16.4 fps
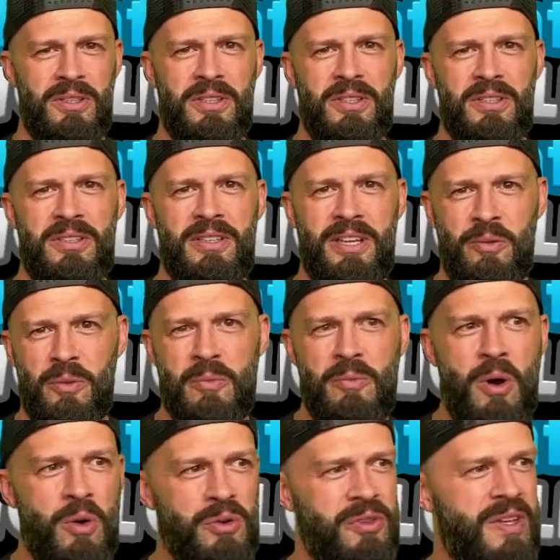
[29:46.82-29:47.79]
like
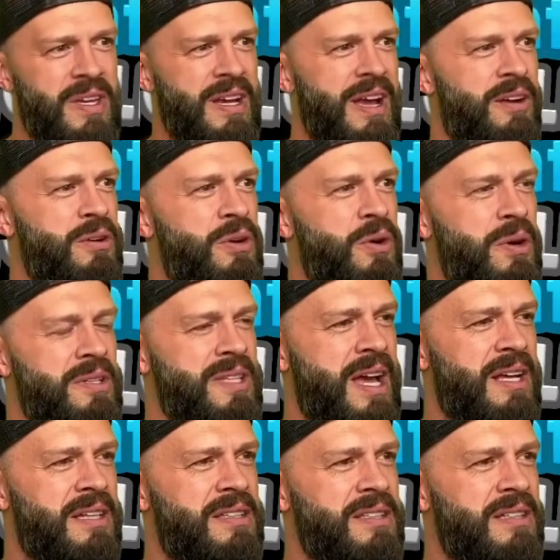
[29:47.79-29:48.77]
remote thing. I don't know
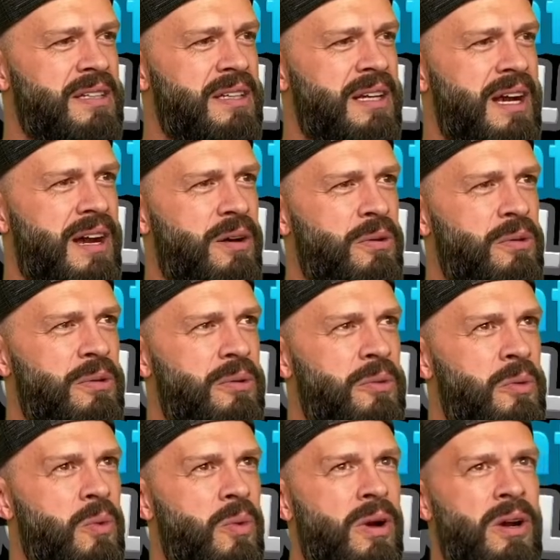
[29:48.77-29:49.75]
exactly how it
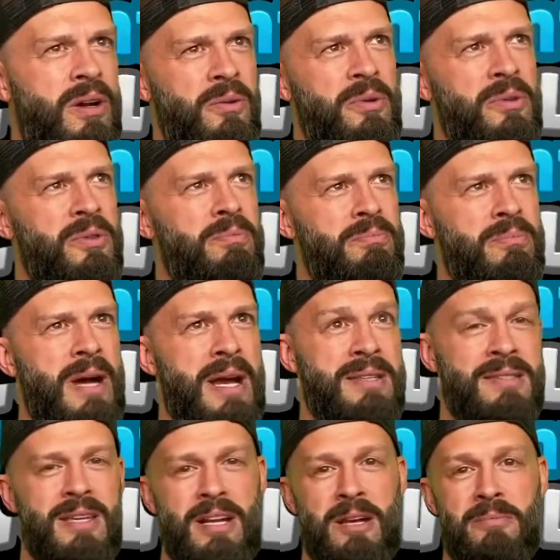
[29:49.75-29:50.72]
would work with my
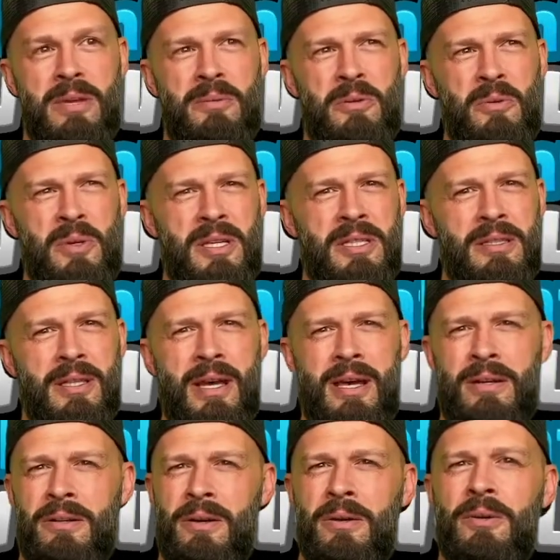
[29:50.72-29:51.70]
setup. Maybe we could, I
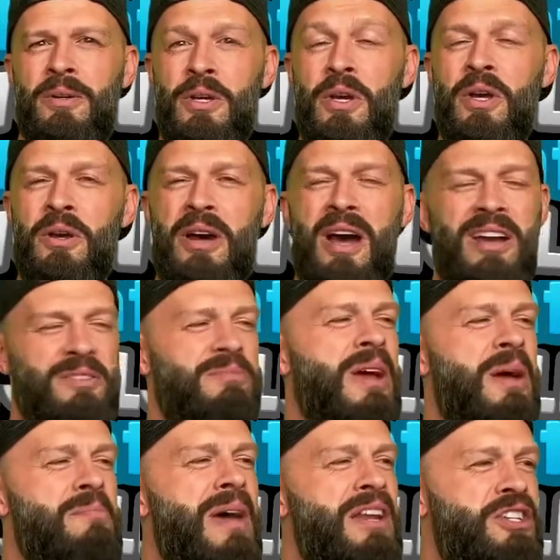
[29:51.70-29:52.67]
don't know.
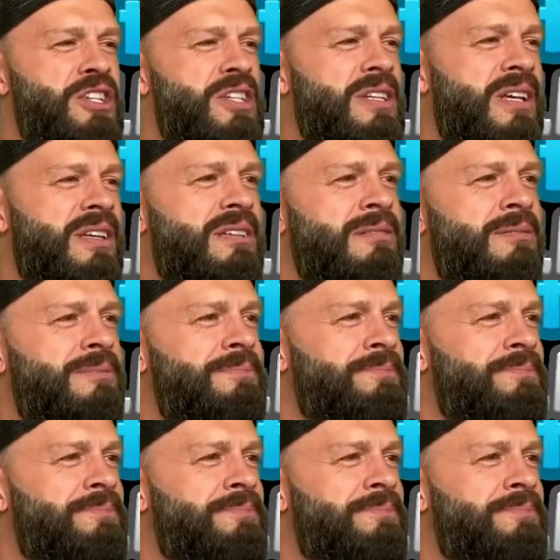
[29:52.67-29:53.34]
I mentioned it and